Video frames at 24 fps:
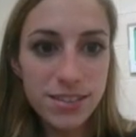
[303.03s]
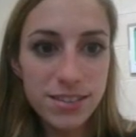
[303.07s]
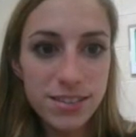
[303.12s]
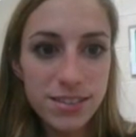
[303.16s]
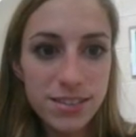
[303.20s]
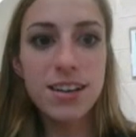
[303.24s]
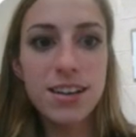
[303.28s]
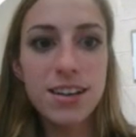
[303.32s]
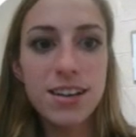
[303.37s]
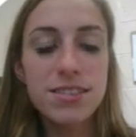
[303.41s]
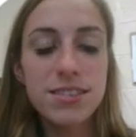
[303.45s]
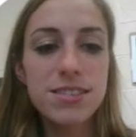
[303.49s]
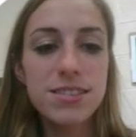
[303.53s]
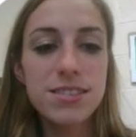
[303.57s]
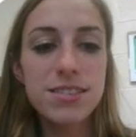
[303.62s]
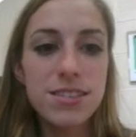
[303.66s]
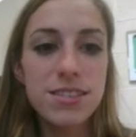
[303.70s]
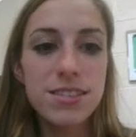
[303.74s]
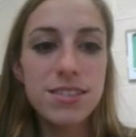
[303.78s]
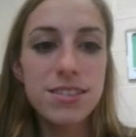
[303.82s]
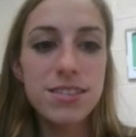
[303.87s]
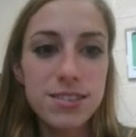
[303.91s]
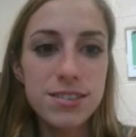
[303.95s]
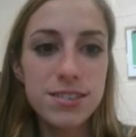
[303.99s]

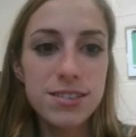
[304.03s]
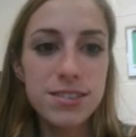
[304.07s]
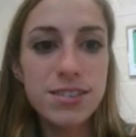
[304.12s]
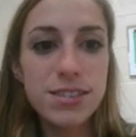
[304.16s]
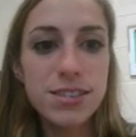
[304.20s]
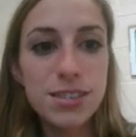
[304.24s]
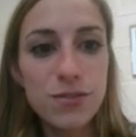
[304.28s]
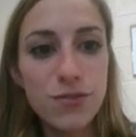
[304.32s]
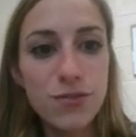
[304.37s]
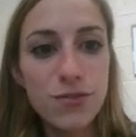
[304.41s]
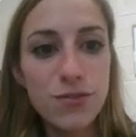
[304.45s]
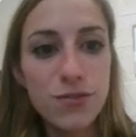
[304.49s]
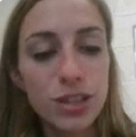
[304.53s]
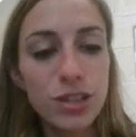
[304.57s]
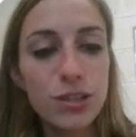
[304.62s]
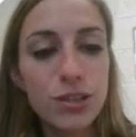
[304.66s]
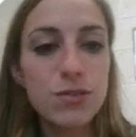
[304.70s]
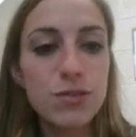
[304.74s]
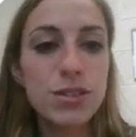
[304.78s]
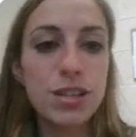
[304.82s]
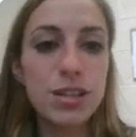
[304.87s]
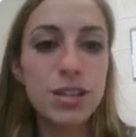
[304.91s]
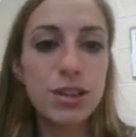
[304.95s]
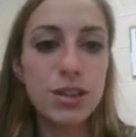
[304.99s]
Renaissance. So this is for
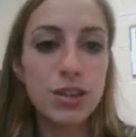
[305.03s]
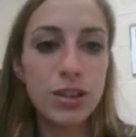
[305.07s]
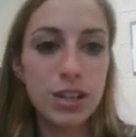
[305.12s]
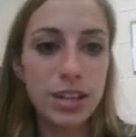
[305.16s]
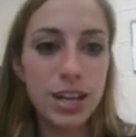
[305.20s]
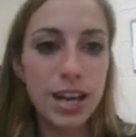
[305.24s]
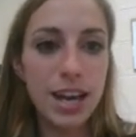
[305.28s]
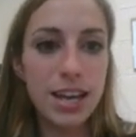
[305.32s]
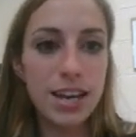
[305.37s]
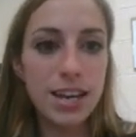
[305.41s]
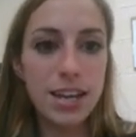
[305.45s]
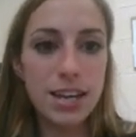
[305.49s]
you to look